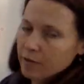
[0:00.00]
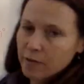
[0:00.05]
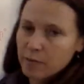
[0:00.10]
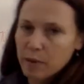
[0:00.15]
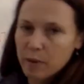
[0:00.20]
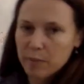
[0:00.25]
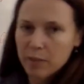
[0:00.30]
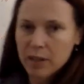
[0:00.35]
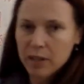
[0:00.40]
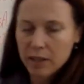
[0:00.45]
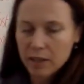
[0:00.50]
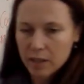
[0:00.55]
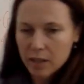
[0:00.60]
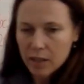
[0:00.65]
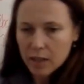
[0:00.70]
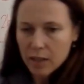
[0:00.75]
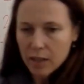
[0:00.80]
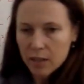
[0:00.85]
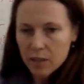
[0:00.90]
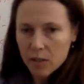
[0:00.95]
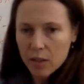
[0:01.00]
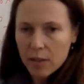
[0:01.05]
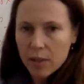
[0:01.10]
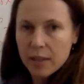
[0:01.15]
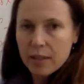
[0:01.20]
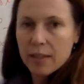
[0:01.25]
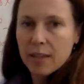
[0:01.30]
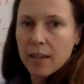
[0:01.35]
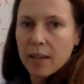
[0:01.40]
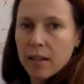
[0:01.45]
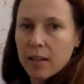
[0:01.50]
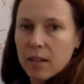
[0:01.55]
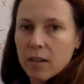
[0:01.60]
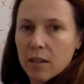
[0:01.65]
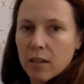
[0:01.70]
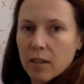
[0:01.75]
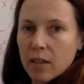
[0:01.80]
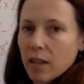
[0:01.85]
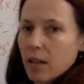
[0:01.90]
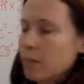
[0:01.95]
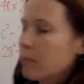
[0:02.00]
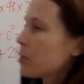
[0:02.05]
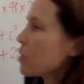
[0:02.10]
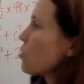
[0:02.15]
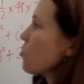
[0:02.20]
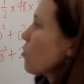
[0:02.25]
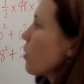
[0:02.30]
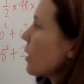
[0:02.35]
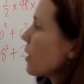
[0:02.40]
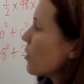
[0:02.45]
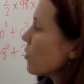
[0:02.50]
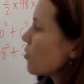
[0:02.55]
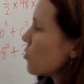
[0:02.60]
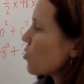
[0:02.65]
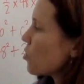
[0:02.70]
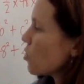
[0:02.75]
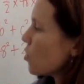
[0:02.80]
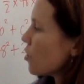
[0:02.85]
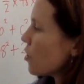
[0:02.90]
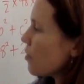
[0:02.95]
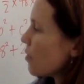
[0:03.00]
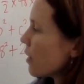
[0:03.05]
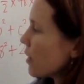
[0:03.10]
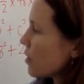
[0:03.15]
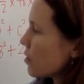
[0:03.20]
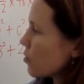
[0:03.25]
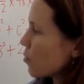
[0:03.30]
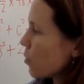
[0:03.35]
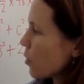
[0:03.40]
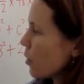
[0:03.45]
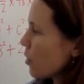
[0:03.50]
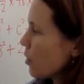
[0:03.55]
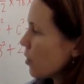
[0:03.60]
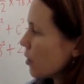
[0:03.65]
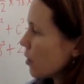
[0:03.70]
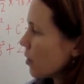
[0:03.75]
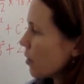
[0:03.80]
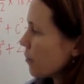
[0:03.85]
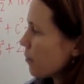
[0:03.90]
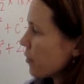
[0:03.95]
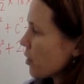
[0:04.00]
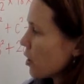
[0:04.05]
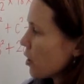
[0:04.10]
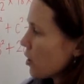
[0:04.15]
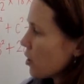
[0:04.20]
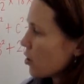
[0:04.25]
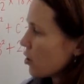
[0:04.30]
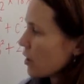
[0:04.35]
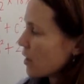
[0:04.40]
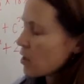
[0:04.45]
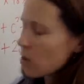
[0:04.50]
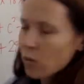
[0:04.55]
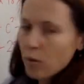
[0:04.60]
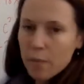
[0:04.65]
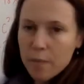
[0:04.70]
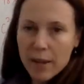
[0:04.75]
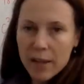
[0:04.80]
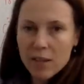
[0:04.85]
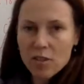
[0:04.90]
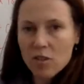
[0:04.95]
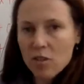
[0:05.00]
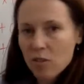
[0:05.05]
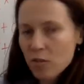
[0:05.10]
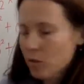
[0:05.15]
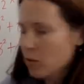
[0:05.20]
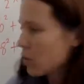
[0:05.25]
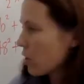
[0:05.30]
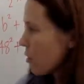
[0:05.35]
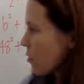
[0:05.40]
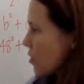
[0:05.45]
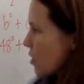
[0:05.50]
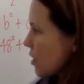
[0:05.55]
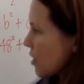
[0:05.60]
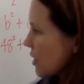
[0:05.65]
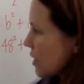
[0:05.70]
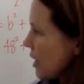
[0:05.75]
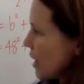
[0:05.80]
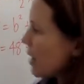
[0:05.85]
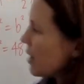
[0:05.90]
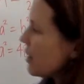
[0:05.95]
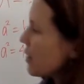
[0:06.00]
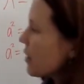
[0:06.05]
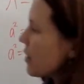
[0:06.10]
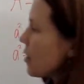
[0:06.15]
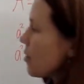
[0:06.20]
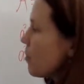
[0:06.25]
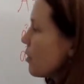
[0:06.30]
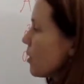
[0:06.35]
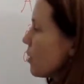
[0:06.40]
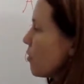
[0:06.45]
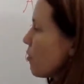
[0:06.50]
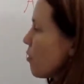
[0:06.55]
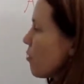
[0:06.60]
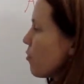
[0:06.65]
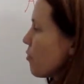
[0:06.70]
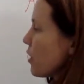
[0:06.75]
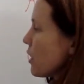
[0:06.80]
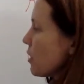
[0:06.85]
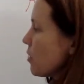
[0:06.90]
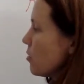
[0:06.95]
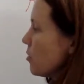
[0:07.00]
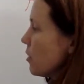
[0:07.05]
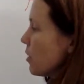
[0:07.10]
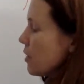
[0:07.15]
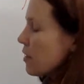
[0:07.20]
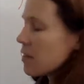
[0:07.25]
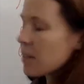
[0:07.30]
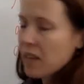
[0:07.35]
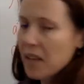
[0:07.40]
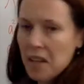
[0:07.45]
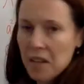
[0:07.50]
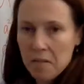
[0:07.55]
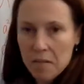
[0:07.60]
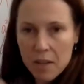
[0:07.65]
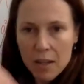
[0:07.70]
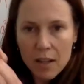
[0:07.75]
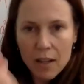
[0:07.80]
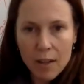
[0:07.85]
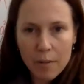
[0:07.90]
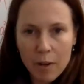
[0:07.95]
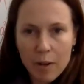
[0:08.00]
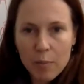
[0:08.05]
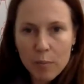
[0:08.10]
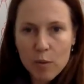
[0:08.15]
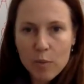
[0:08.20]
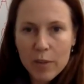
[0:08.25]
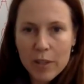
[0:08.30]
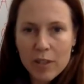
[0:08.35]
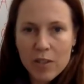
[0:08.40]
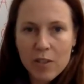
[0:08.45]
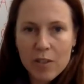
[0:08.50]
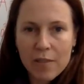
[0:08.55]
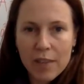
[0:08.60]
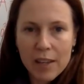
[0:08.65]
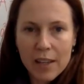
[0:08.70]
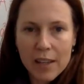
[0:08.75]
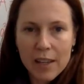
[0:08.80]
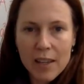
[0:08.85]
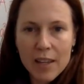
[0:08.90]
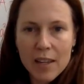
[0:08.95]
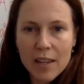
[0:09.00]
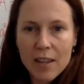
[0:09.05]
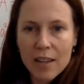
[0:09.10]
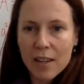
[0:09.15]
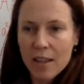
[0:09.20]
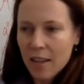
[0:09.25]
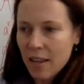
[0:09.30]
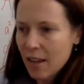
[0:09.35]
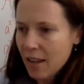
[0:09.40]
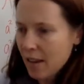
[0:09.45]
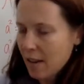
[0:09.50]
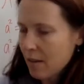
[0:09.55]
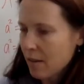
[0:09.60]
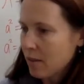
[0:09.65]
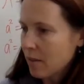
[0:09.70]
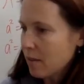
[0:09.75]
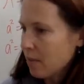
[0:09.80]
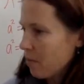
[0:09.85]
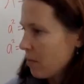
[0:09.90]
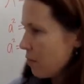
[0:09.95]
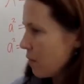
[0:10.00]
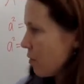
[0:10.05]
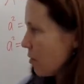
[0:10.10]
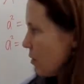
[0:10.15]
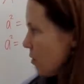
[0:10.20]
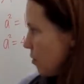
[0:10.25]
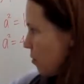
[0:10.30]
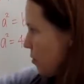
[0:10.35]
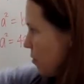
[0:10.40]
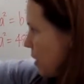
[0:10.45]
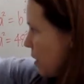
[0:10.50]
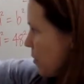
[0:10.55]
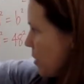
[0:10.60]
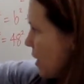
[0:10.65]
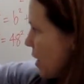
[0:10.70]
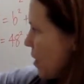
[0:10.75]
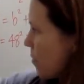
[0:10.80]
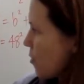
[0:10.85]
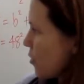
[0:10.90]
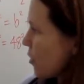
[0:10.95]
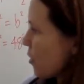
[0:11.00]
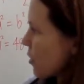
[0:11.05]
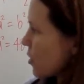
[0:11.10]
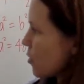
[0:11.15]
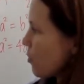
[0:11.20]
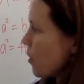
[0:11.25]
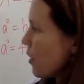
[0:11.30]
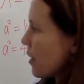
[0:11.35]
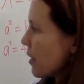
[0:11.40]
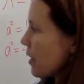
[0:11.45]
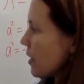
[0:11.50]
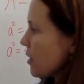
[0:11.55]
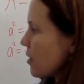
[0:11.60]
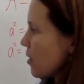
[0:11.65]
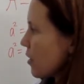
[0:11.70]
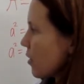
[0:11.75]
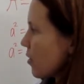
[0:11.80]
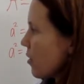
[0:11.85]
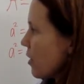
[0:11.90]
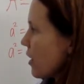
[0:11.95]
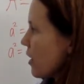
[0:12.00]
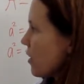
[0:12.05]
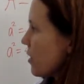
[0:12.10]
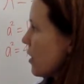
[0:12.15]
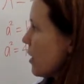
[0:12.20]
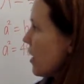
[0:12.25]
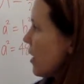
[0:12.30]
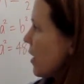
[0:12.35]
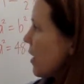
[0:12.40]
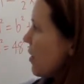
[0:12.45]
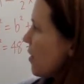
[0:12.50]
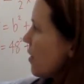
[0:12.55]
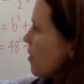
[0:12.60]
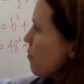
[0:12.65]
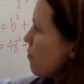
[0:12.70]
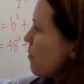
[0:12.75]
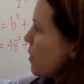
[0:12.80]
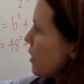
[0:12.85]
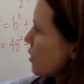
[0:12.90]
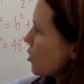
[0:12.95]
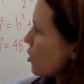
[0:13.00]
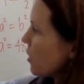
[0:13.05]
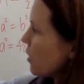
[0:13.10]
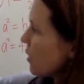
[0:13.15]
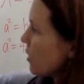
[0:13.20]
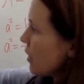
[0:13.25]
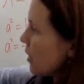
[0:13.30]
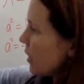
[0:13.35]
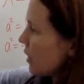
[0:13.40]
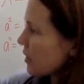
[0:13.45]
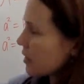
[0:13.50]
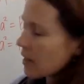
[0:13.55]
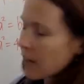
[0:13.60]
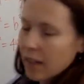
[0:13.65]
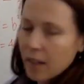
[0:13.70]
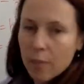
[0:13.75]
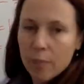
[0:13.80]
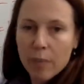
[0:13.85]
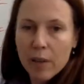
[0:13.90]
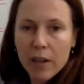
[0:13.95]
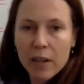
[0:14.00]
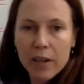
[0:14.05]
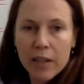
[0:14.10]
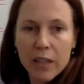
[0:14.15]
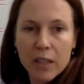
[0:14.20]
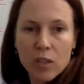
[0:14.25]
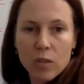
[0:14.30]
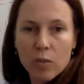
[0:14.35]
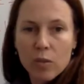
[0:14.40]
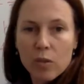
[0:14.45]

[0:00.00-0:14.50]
from up here. So that's how compass radial surveys work. You need to imagine yourself standing in the middle of a field and saying, I'm going to put my survey here and maybe hammer a spike into the ground and then measure and take a bearing to